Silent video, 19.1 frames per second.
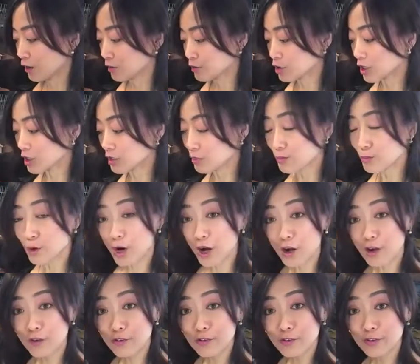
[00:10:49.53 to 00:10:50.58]
chicken
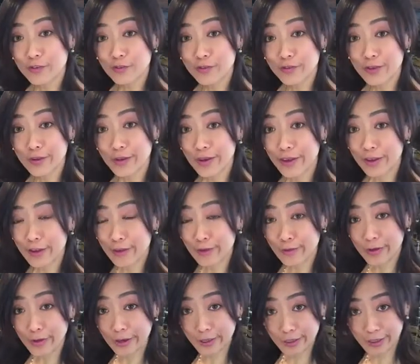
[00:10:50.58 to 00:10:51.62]
broth if
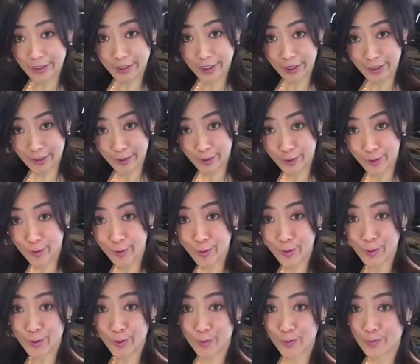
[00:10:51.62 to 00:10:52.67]
it starts
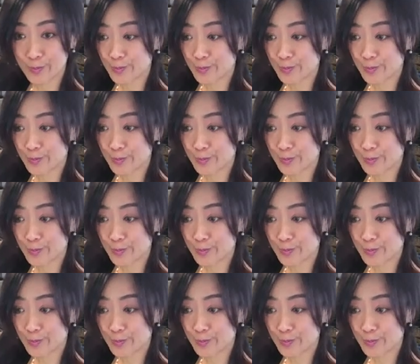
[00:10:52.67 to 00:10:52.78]
to